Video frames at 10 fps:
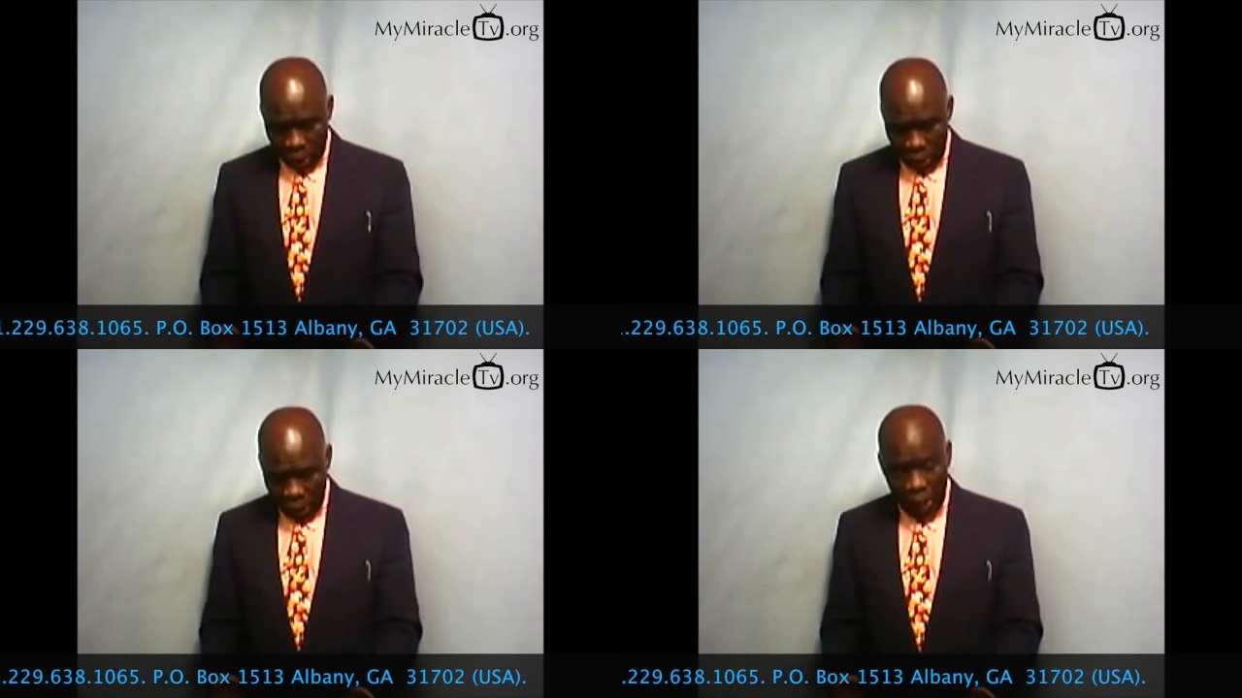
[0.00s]

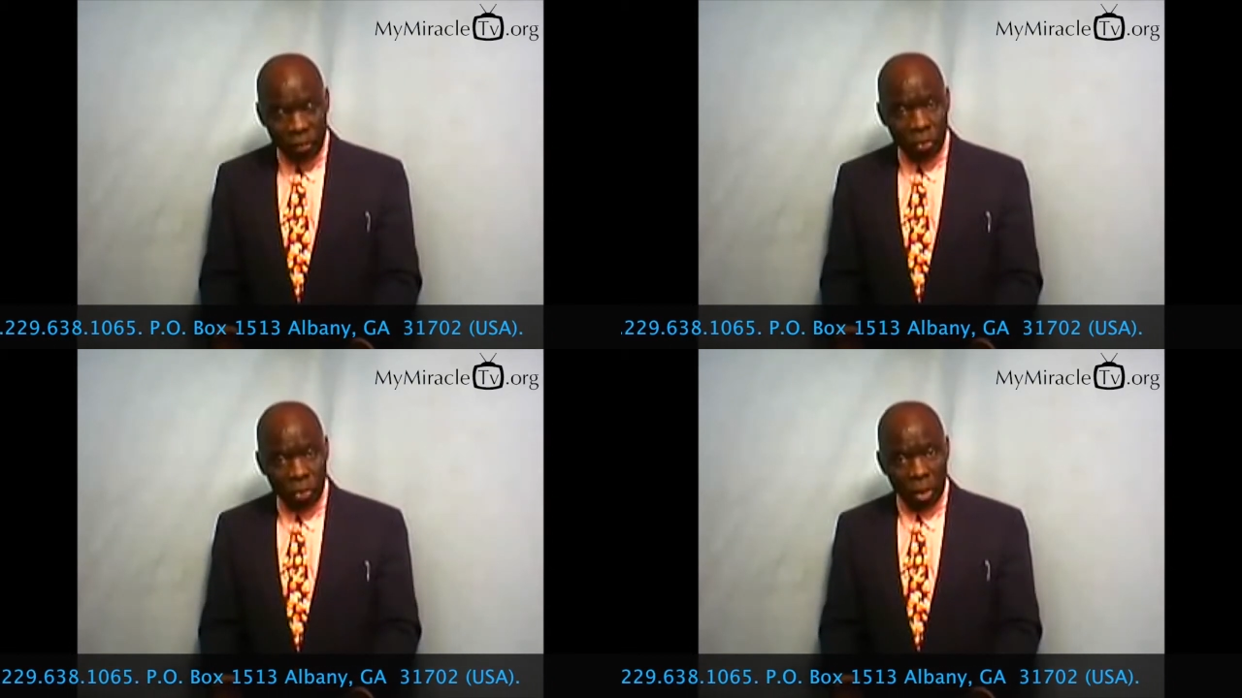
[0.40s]

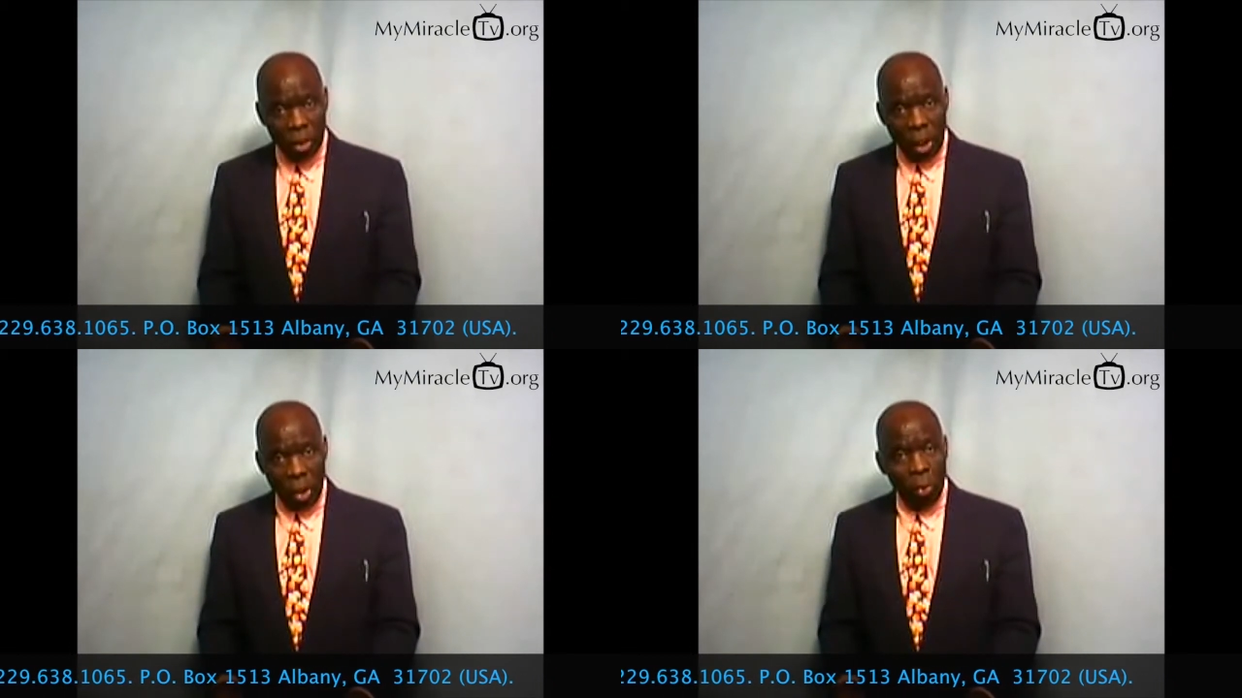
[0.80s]
God's
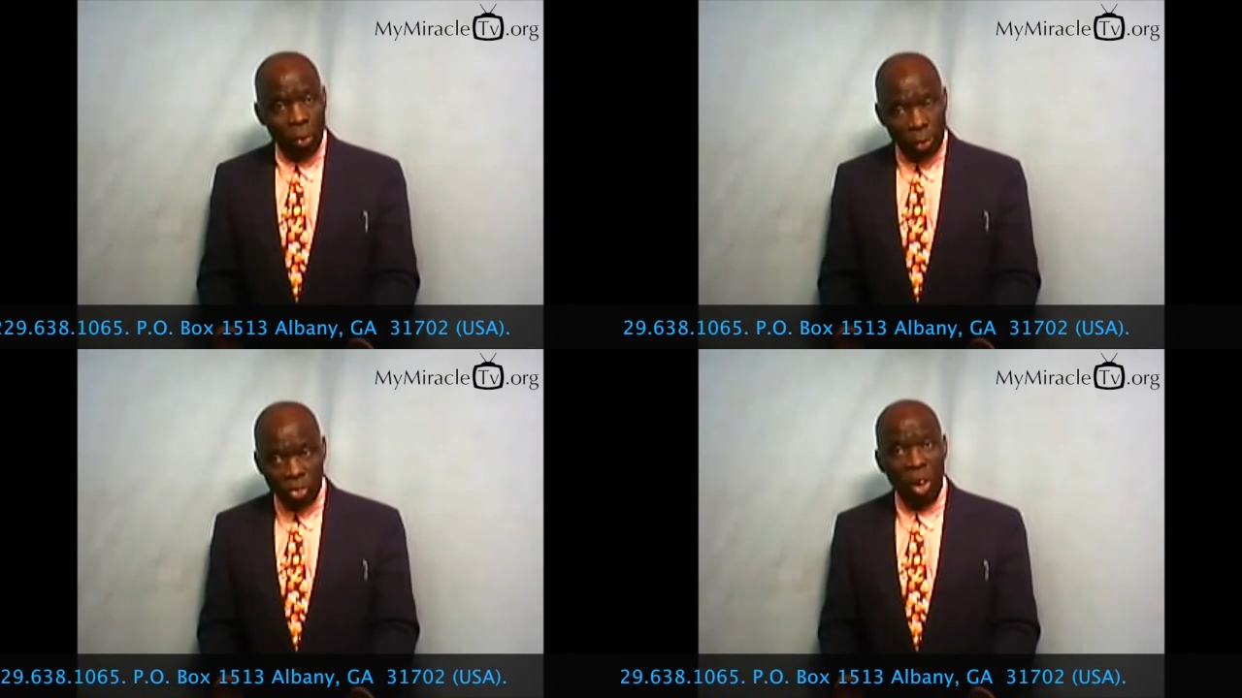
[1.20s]
uh,
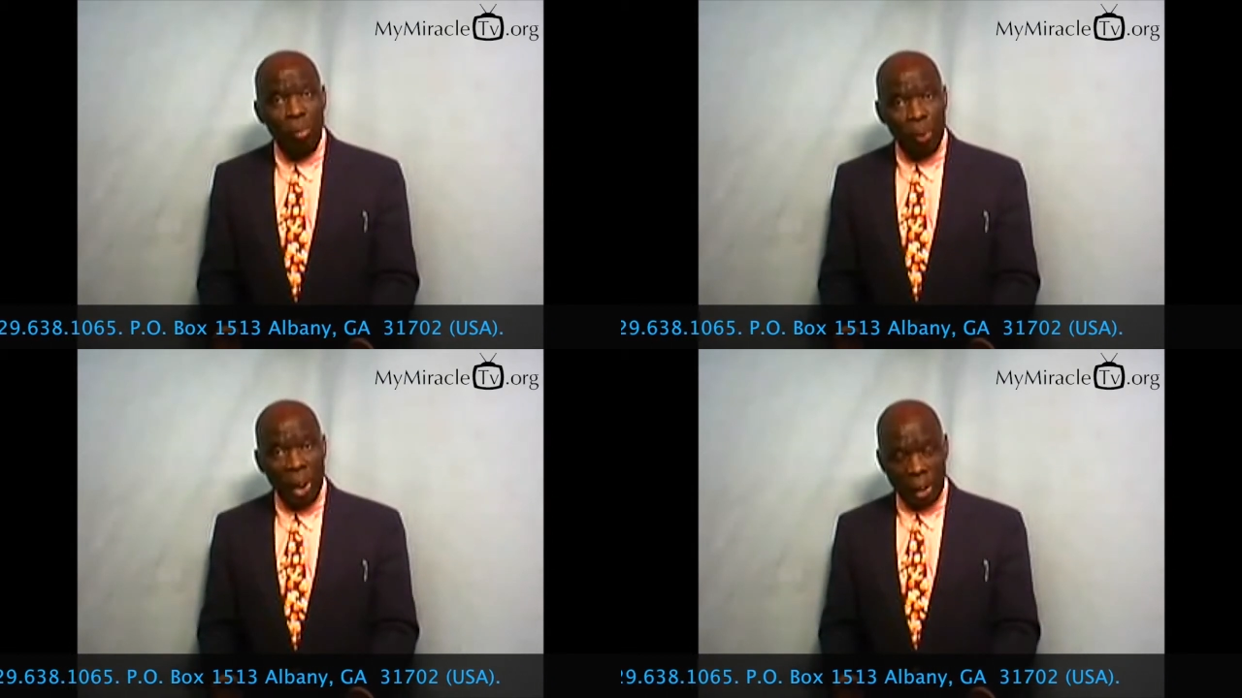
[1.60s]
original
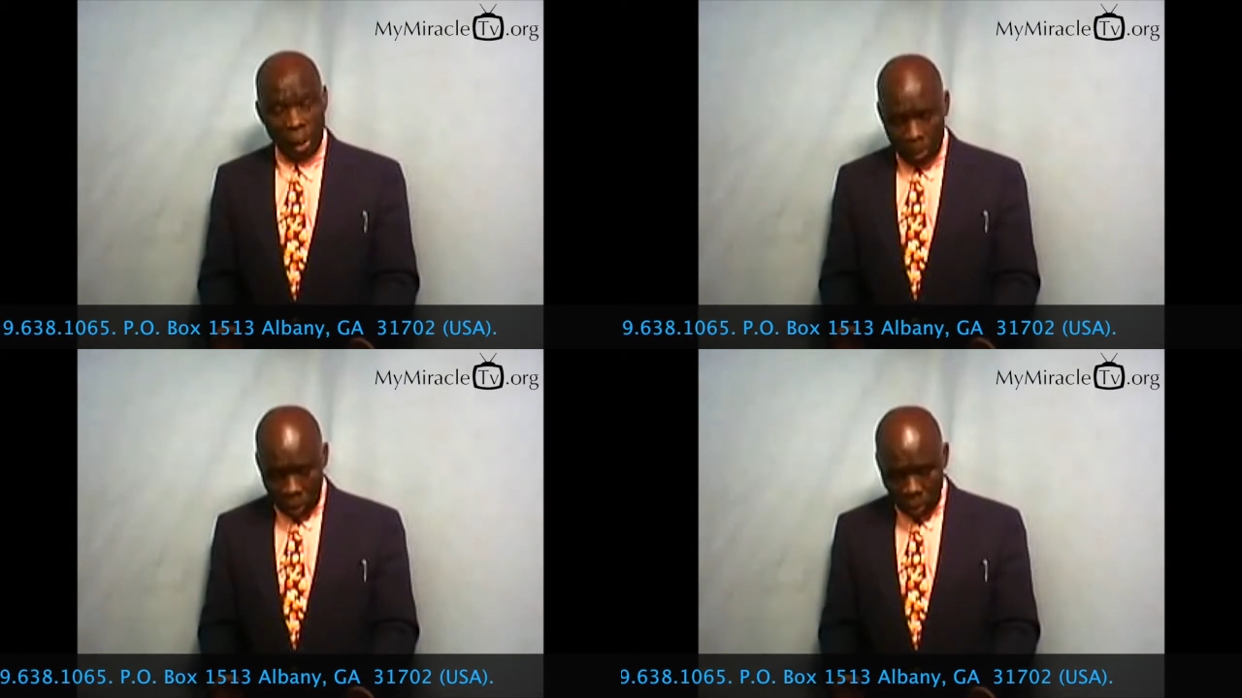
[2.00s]
plan
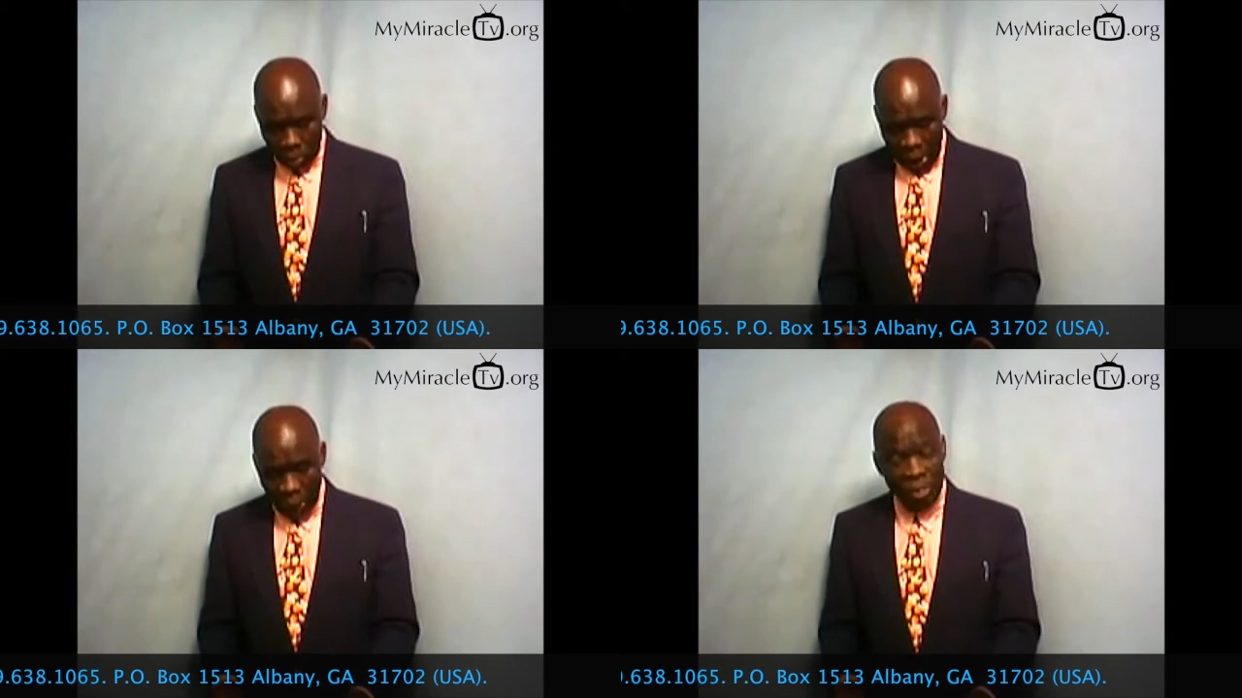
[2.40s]
about
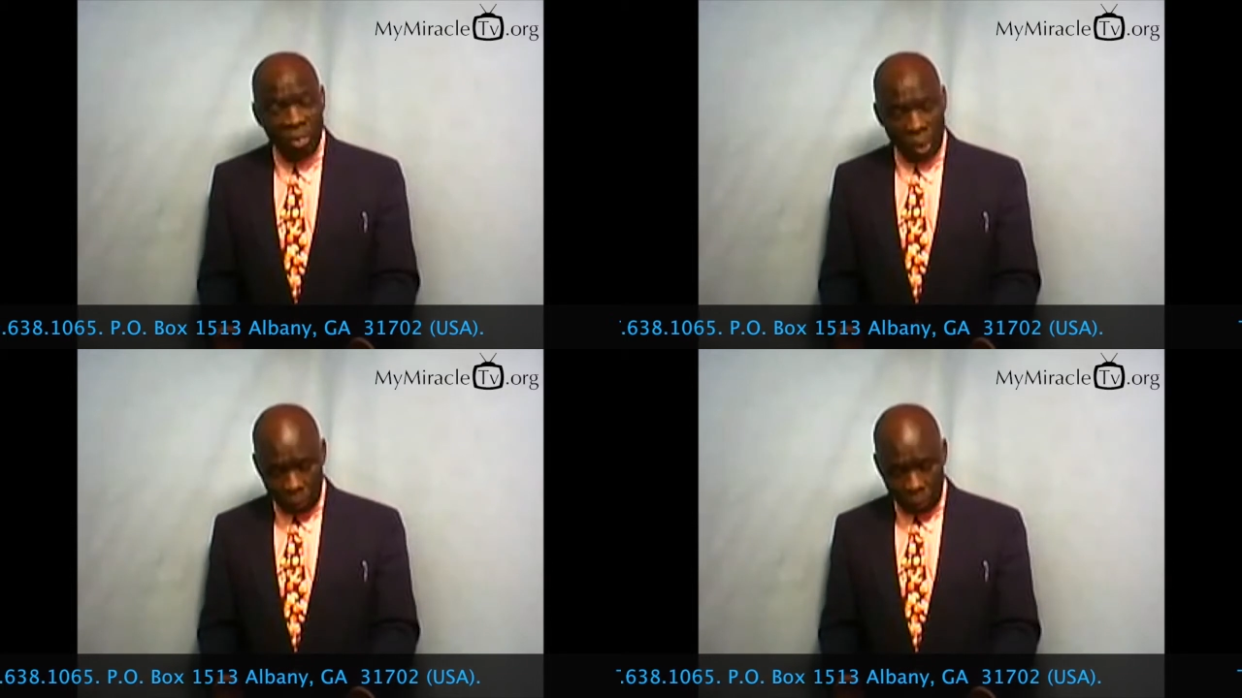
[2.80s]
marriage and